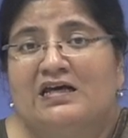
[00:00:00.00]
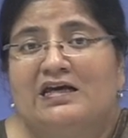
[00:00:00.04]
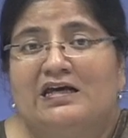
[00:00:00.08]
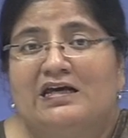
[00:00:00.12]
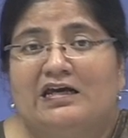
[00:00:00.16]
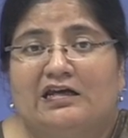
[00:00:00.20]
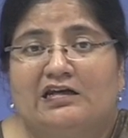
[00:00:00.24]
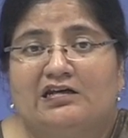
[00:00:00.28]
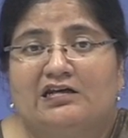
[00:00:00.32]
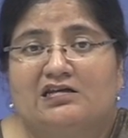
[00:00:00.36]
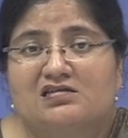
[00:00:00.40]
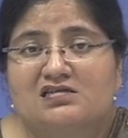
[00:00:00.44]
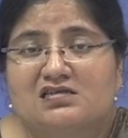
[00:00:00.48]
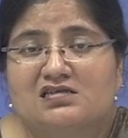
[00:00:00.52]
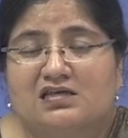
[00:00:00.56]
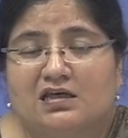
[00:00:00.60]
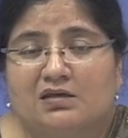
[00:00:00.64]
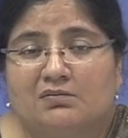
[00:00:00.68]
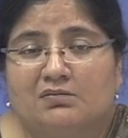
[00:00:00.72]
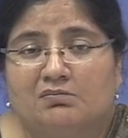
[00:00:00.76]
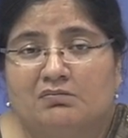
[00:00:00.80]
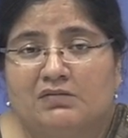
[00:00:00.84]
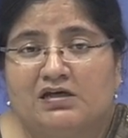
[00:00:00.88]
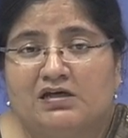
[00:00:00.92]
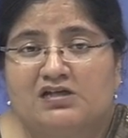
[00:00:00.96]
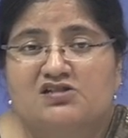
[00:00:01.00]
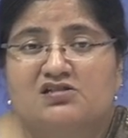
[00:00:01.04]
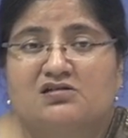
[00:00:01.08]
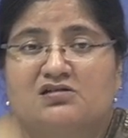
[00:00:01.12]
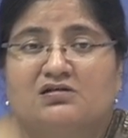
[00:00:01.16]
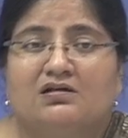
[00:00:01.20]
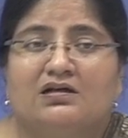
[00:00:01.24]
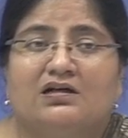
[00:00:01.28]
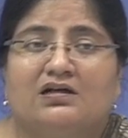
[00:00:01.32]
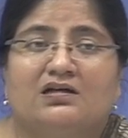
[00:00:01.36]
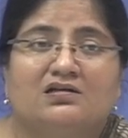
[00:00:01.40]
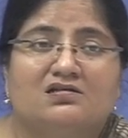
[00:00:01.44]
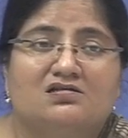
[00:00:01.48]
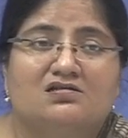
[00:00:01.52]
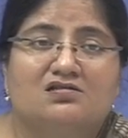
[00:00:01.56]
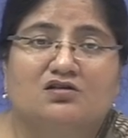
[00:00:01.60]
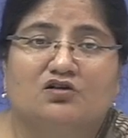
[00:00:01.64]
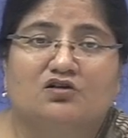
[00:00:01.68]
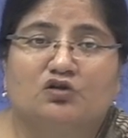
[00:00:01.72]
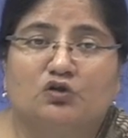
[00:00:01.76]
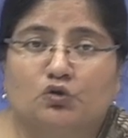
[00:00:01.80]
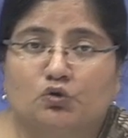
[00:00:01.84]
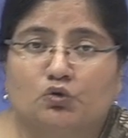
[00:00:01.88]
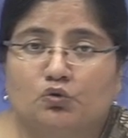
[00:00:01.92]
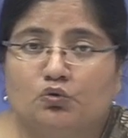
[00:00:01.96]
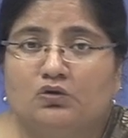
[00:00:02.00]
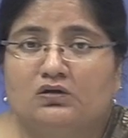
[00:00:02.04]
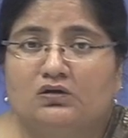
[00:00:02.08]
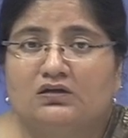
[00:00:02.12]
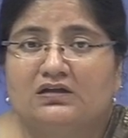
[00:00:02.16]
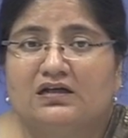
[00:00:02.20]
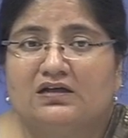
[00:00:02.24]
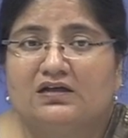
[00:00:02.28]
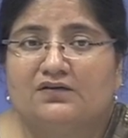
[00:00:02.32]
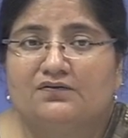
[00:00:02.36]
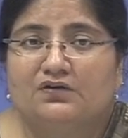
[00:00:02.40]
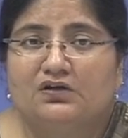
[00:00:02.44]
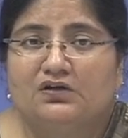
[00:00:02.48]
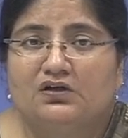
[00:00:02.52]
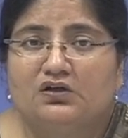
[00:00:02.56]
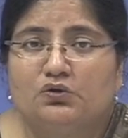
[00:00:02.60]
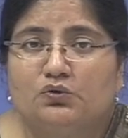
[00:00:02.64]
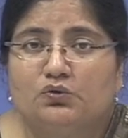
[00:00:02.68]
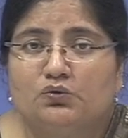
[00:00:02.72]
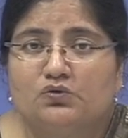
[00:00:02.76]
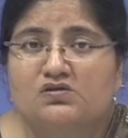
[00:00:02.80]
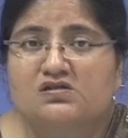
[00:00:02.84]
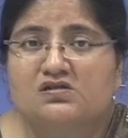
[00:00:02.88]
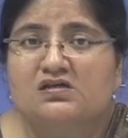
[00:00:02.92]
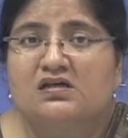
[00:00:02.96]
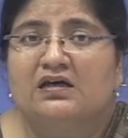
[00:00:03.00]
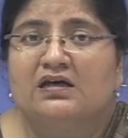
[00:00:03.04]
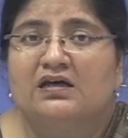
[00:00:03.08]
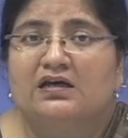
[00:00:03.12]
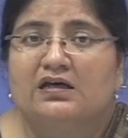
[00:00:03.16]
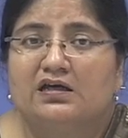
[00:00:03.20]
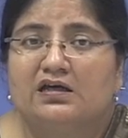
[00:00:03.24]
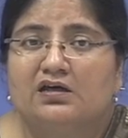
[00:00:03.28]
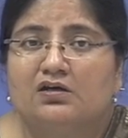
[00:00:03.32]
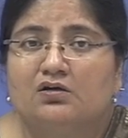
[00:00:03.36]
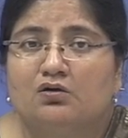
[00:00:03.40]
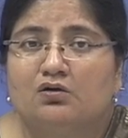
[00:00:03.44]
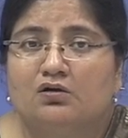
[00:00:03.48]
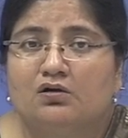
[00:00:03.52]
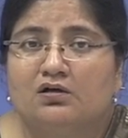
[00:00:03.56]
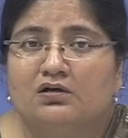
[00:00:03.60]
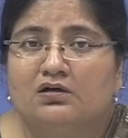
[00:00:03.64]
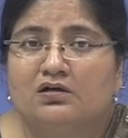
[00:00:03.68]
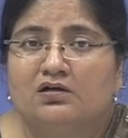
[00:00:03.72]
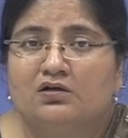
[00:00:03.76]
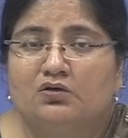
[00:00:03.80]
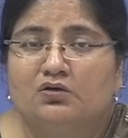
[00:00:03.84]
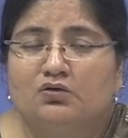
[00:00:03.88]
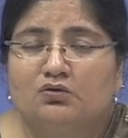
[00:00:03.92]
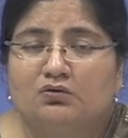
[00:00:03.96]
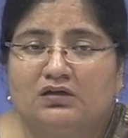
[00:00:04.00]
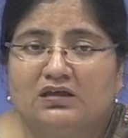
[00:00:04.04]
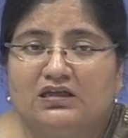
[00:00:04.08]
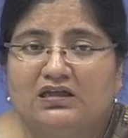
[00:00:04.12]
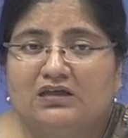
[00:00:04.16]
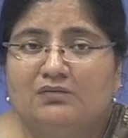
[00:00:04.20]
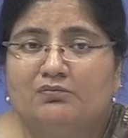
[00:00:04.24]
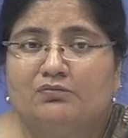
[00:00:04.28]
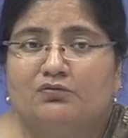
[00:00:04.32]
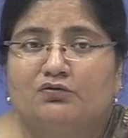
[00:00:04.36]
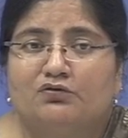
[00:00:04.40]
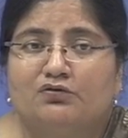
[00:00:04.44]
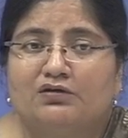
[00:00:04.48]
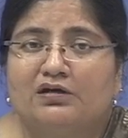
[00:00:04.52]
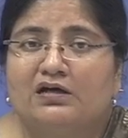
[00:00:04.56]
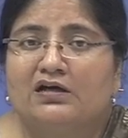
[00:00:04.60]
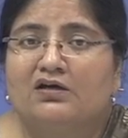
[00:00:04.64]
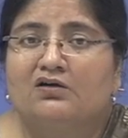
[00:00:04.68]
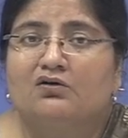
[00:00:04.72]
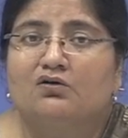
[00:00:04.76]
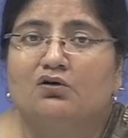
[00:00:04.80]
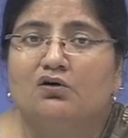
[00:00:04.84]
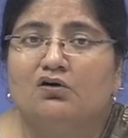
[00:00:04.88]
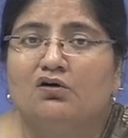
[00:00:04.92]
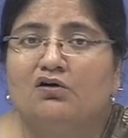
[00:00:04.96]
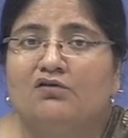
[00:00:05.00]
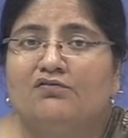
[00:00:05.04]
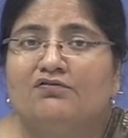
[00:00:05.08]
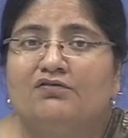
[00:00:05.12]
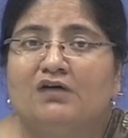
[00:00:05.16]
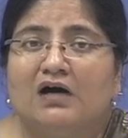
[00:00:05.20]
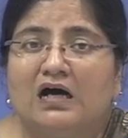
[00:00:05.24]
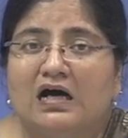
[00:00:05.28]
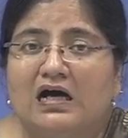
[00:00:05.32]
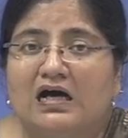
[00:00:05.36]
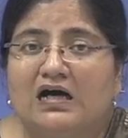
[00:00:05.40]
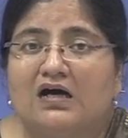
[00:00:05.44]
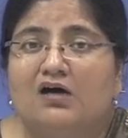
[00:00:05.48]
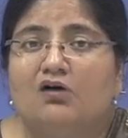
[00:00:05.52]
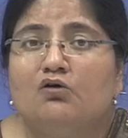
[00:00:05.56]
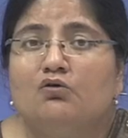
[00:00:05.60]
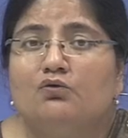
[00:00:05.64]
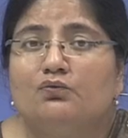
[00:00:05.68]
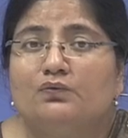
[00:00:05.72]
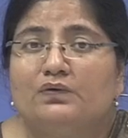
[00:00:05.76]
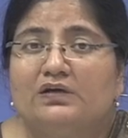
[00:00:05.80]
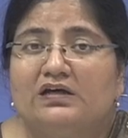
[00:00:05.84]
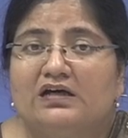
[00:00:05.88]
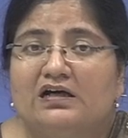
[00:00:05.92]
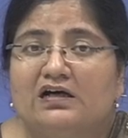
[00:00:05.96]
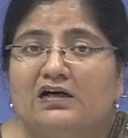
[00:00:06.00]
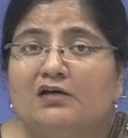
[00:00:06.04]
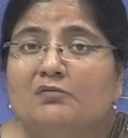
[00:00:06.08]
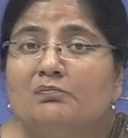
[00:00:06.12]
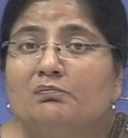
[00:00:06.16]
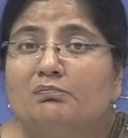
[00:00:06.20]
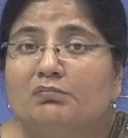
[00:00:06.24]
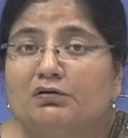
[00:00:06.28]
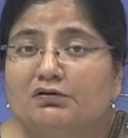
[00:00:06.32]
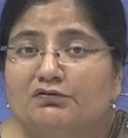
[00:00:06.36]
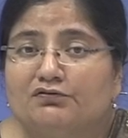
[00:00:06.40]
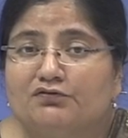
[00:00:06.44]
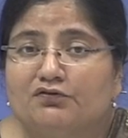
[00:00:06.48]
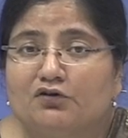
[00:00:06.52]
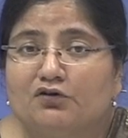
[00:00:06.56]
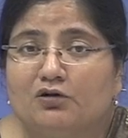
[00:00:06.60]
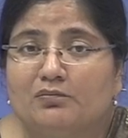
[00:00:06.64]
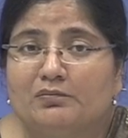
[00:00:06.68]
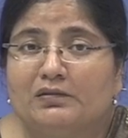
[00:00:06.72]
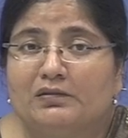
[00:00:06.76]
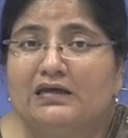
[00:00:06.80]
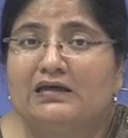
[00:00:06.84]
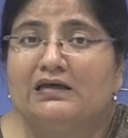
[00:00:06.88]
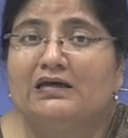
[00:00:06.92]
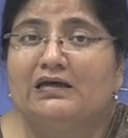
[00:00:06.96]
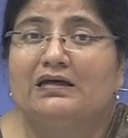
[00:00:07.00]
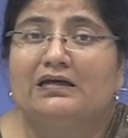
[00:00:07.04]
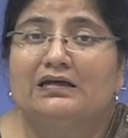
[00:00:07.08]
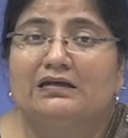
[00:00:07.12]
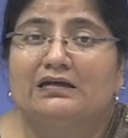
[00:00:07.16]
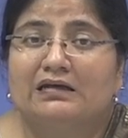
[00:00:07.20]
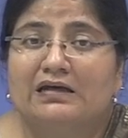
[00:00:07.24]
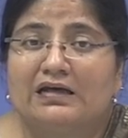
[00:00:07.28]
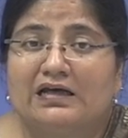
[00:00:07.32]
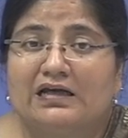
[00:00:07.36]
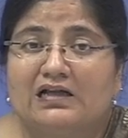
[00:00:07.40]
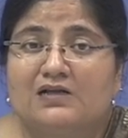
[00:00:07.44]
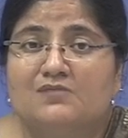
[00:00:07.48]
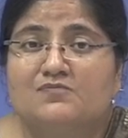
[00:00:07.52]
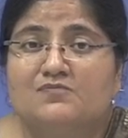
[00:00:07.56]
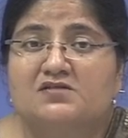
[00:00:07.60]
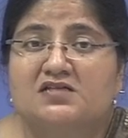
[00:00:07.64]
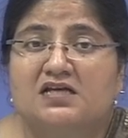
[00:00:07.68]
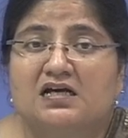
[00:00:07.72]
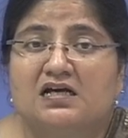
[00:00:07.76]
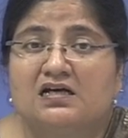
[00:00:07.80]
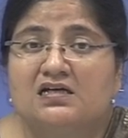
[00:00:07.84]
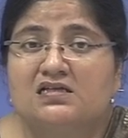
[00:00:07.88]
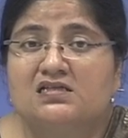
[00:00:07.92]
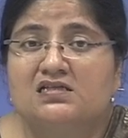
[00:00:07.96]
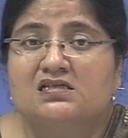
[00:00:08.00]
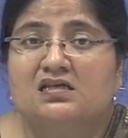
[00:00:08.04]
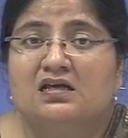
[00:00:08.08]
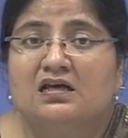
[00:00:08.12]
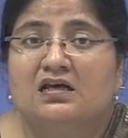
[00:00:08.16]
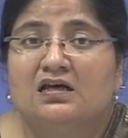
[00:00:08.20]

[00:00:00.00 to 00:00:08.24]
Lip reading: it is a measure, it is a tool that we use in order to keep track of how we are performing. It helps us,